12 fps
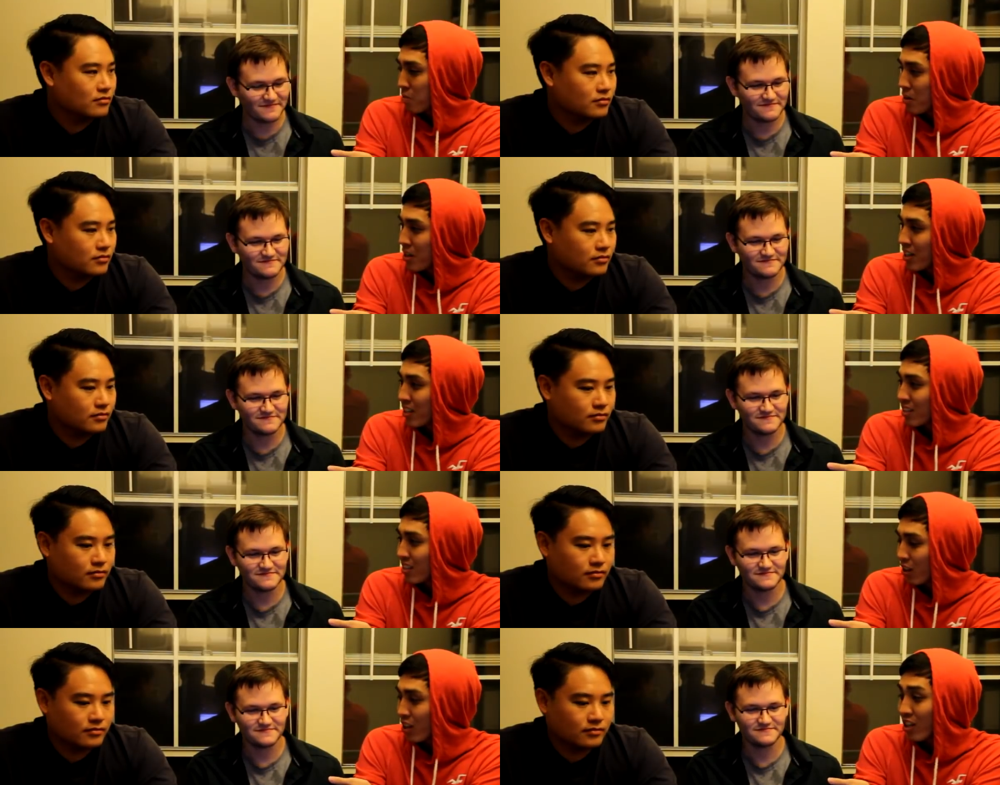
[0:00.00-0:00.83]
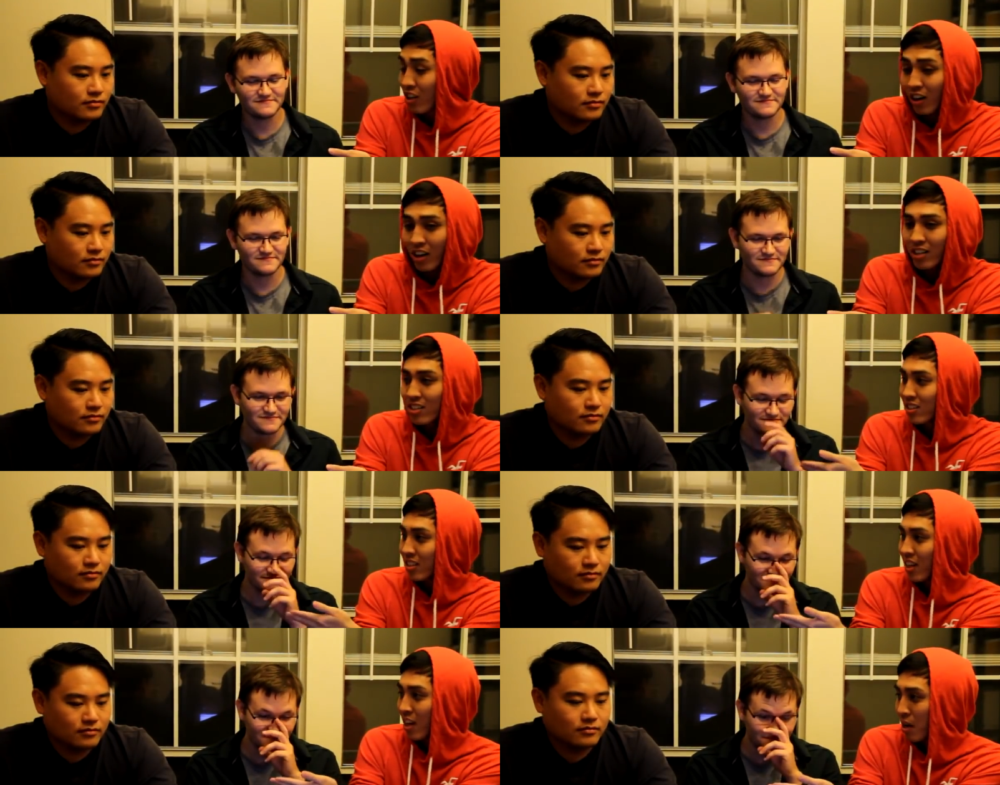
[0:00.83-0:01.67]
Speaker 1: experience, looking at the
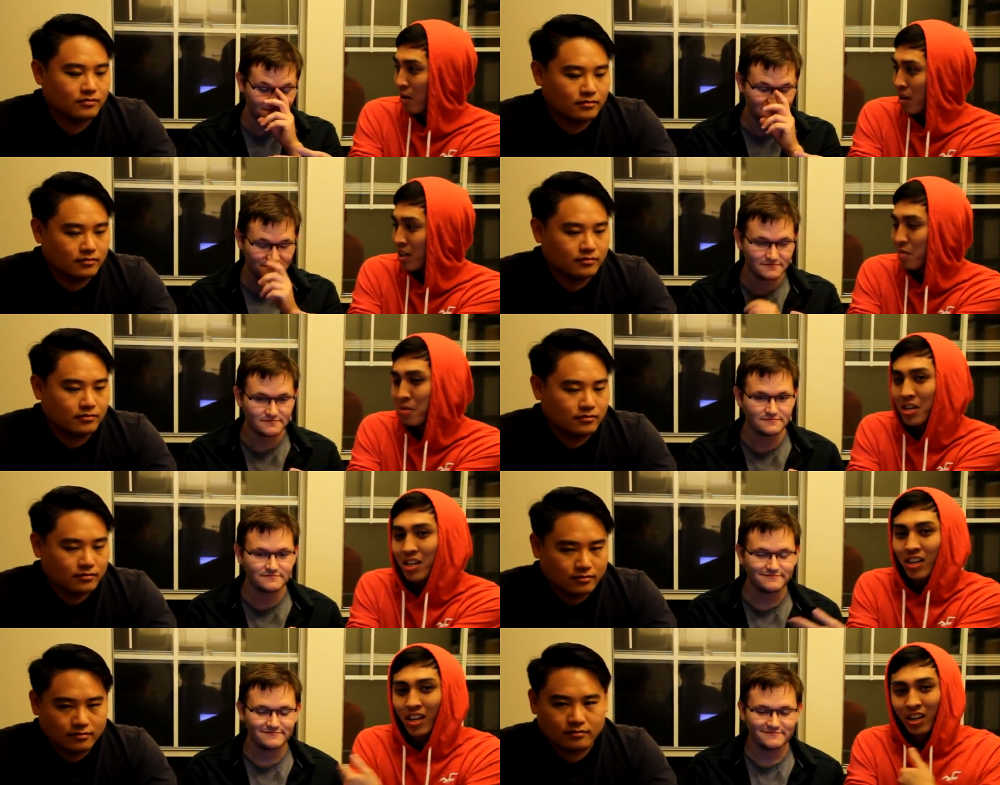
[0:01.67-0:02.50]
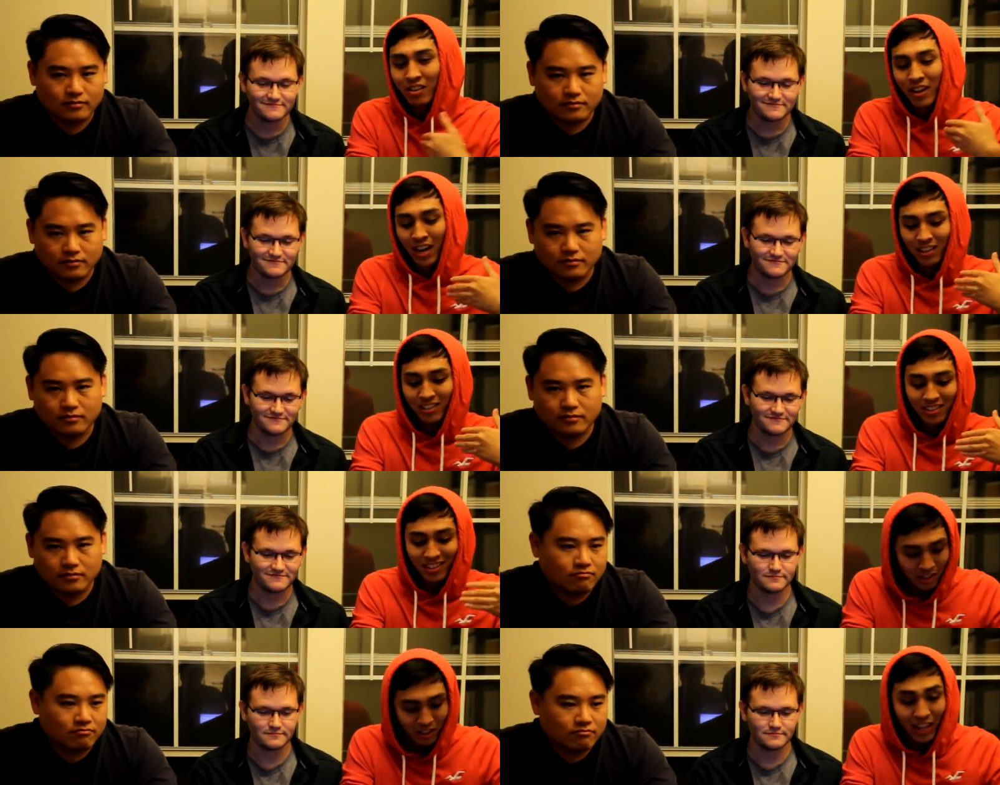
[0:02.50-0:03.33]
cards, intermediate, and
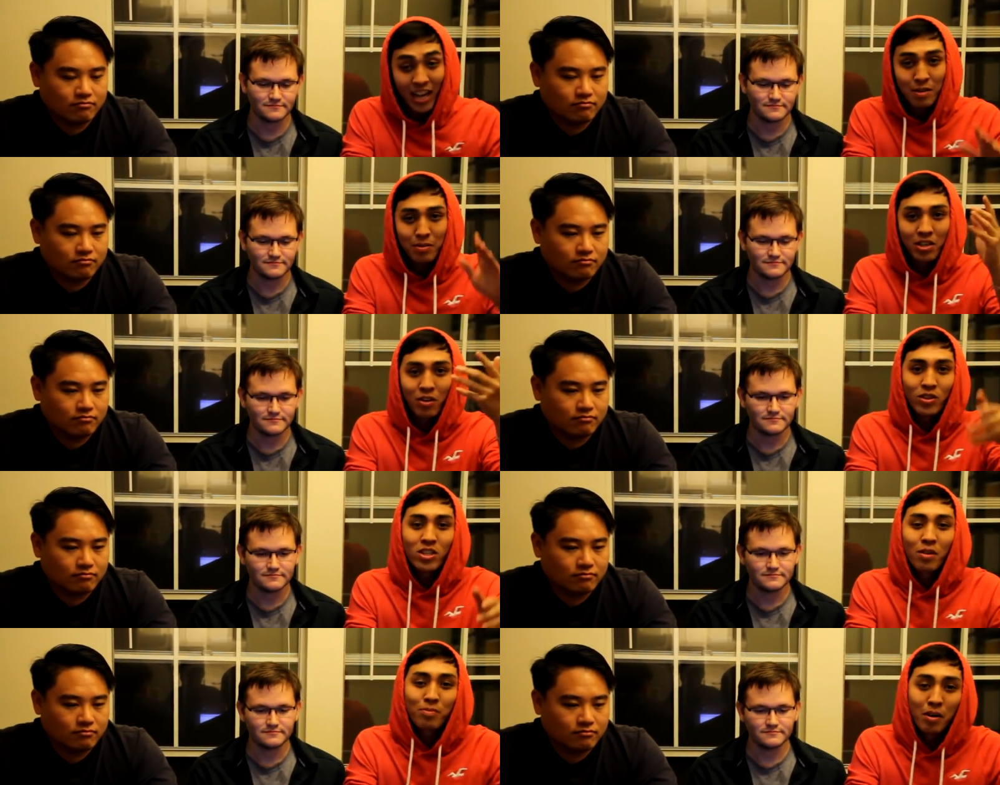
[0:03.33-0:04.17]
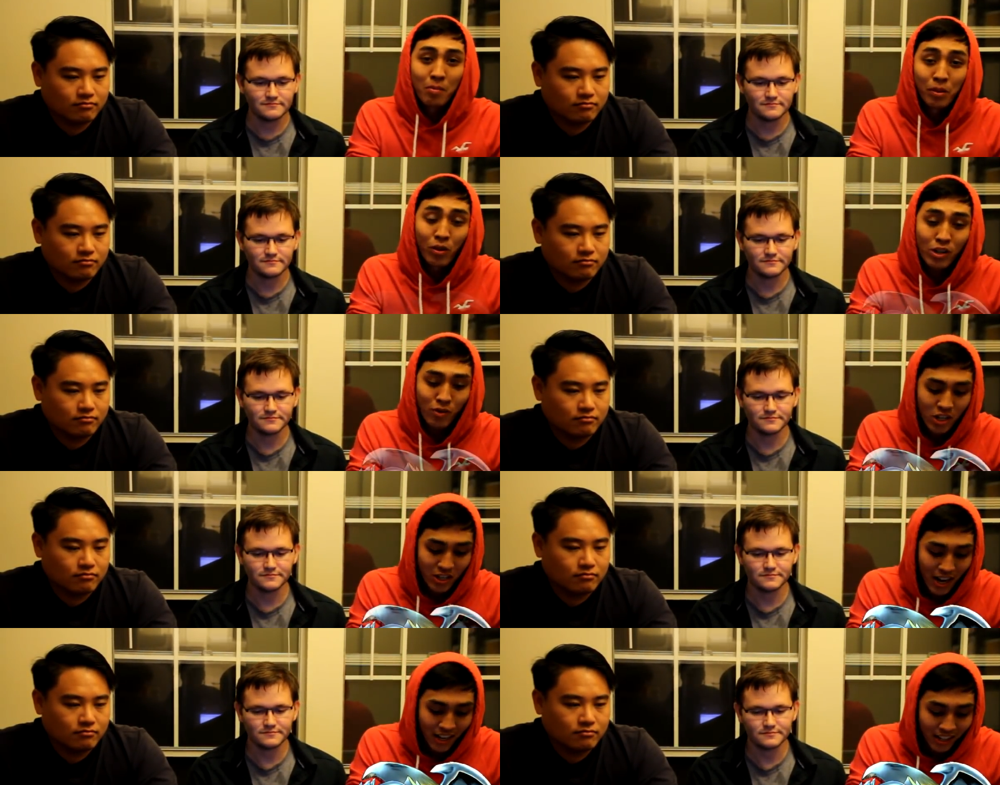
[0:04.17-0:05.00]
advanced. So last episode, we talked about Blue Eyes White
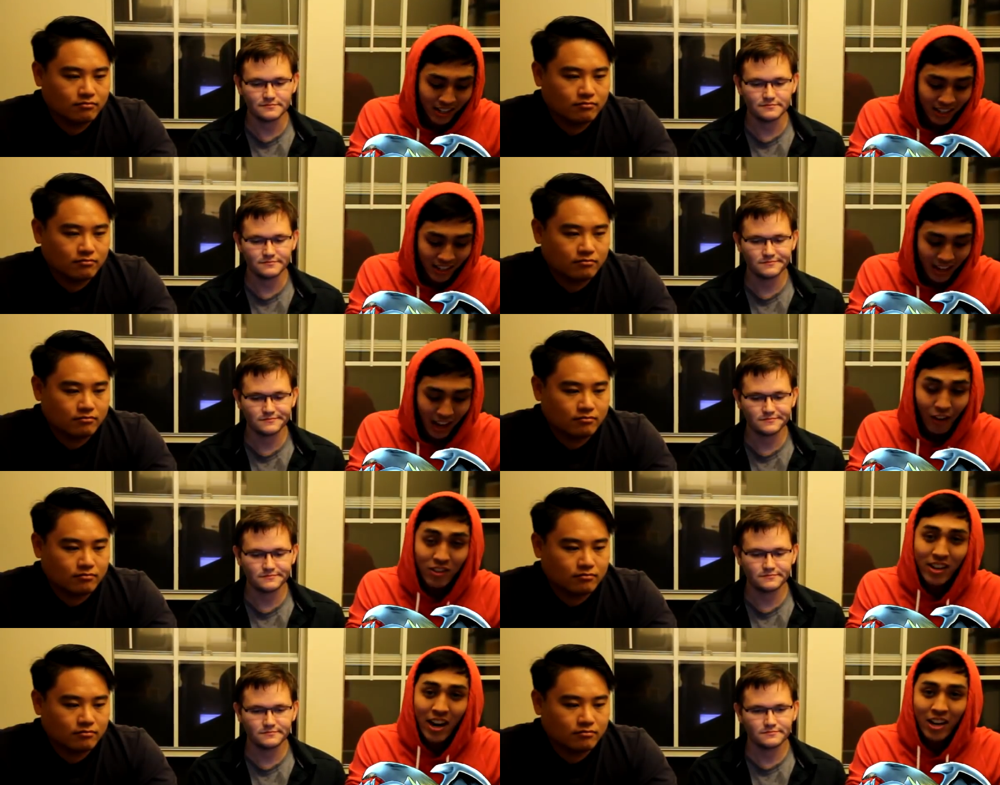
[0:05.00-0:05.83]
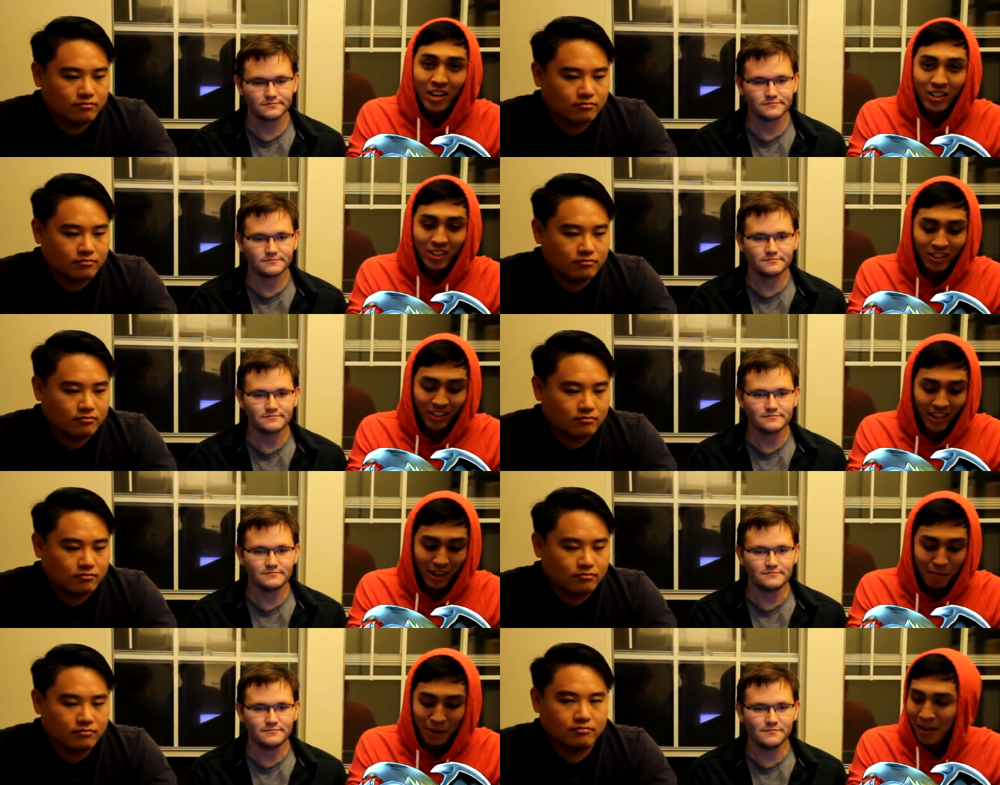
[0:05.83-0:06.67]
Dragon, how it's a guy or a girl,
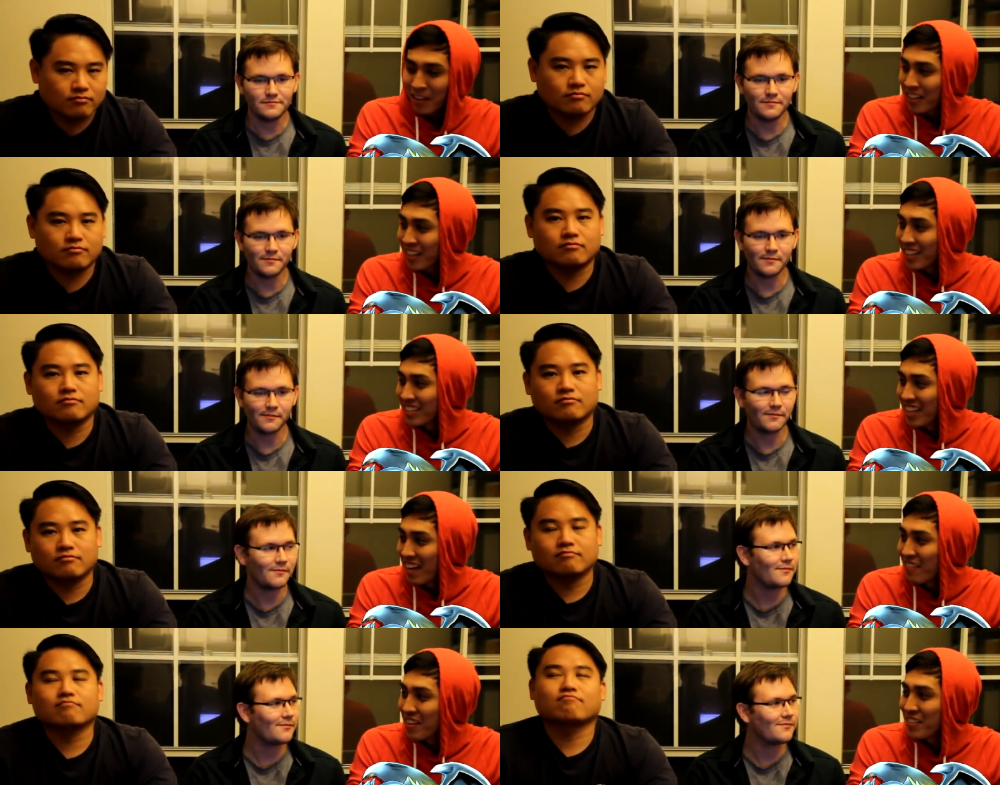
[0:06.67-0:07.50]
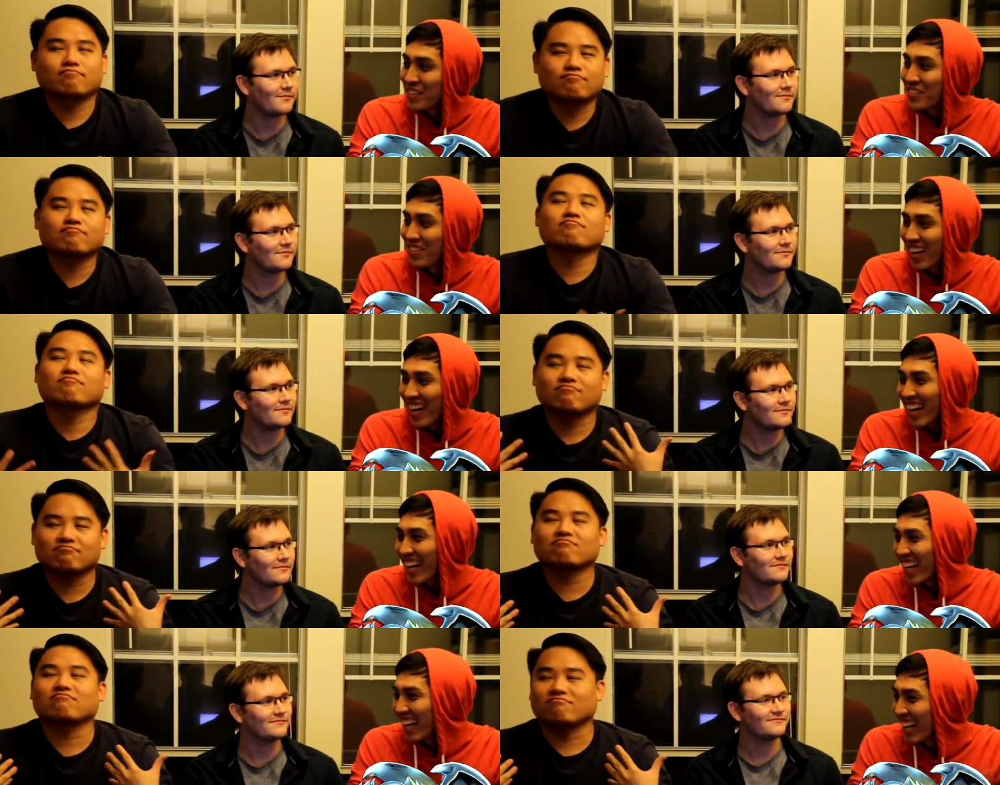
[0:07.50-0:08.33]
and apparently David was
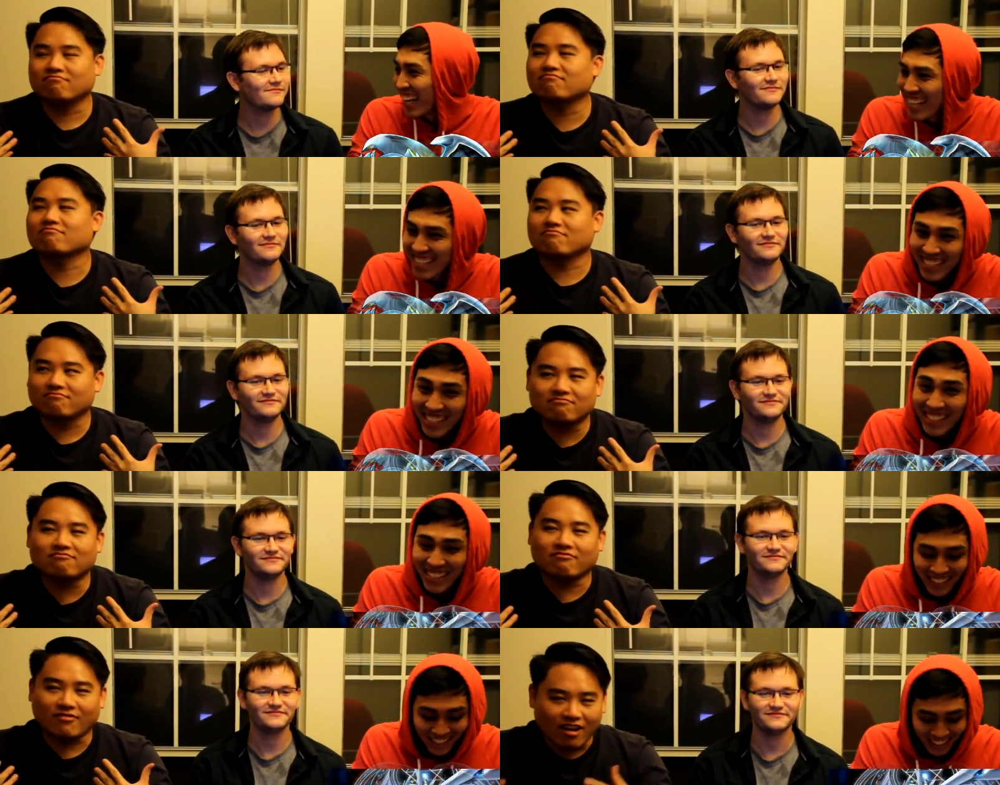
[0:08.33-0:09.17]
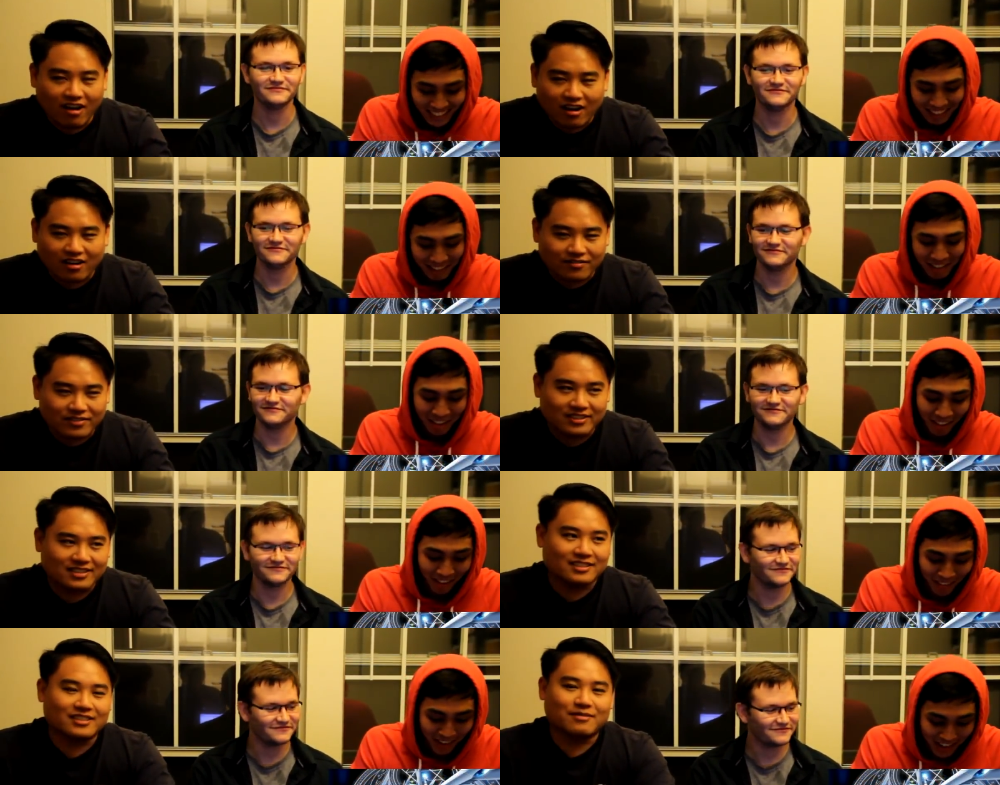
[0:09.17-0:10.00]
right. It's a girl.
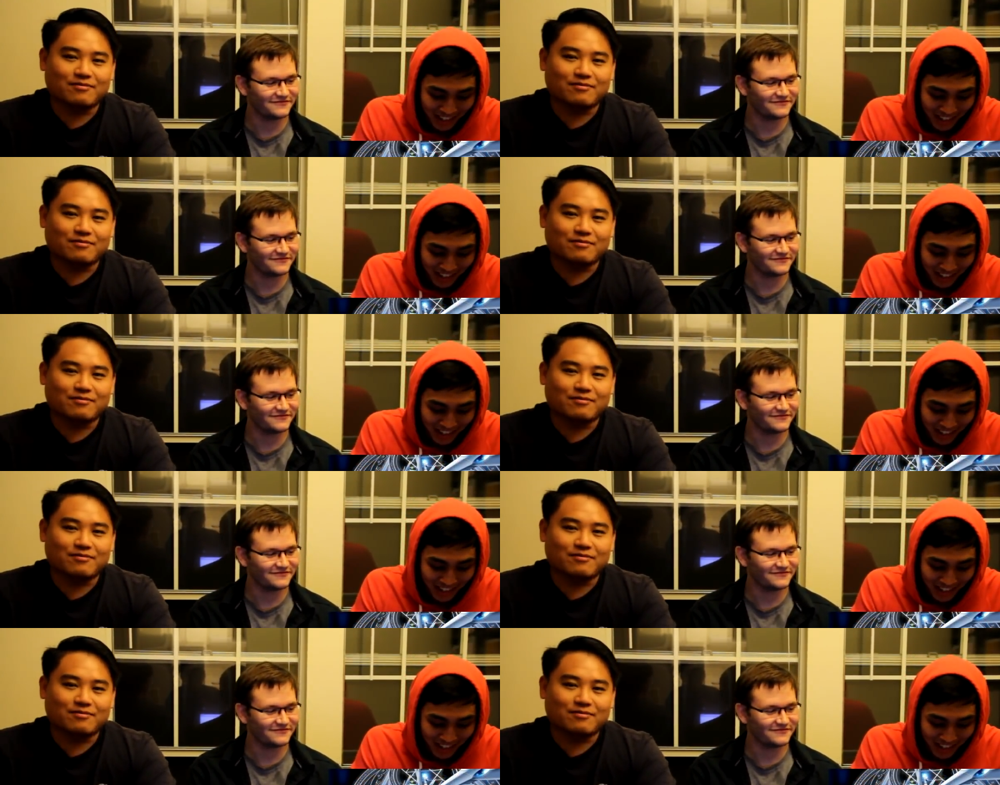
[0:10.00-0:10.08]
Obviously.